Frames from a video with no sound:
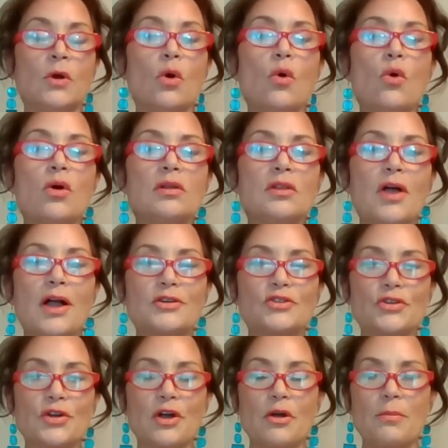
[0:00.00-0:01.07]
or larger
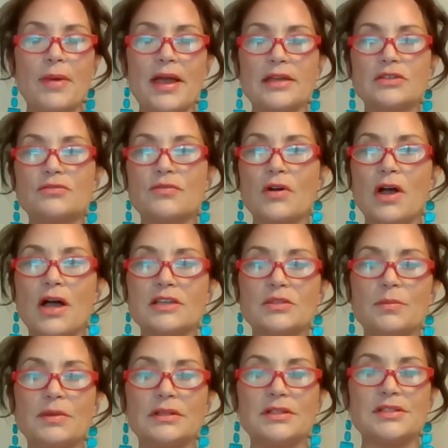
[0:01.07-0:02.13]
copays for
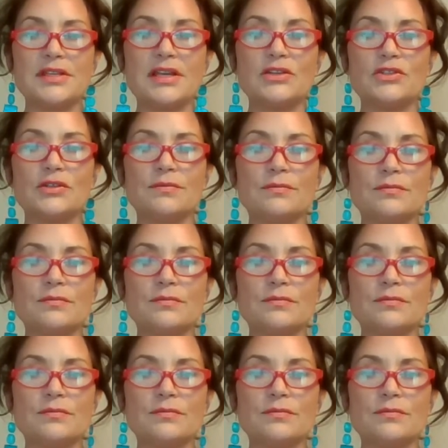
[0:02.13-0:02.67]
hospitalization.